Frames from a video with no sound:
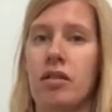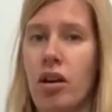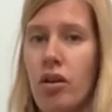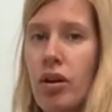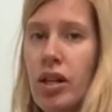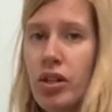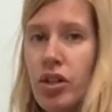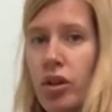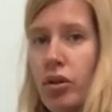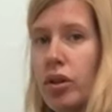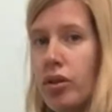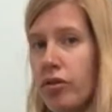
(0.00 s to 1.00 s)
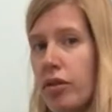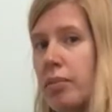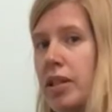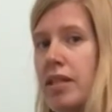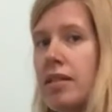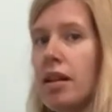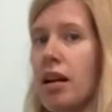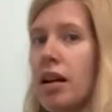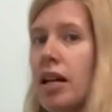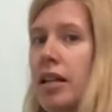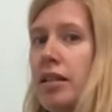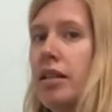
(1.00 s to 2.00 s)
So I'll show you from the
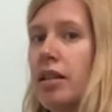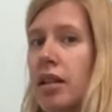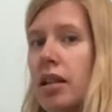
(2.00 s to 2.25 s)
side.